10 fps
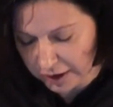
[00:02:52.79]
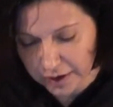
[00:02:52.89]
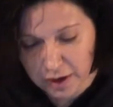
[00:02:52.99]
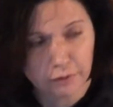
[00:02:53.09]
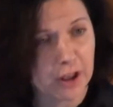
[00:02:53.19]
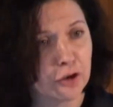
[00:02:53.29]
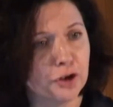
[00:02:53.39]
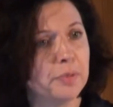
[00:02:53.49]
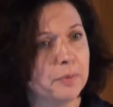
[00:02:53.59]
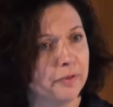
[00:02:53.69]
and I think
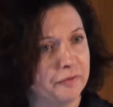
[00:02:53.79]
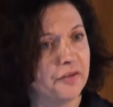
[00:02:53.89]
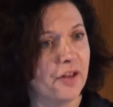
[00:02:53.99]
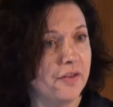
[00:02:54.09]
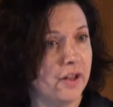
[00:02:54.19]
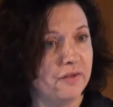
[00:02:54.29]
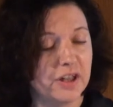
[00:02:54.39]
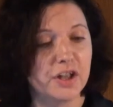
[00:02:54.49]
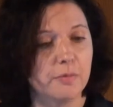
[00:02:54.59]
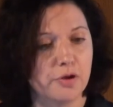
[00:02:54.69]
regular people feel that they're
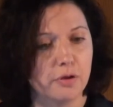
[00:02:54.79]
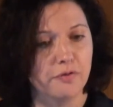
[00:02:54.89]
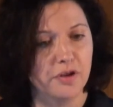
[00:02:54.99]
victims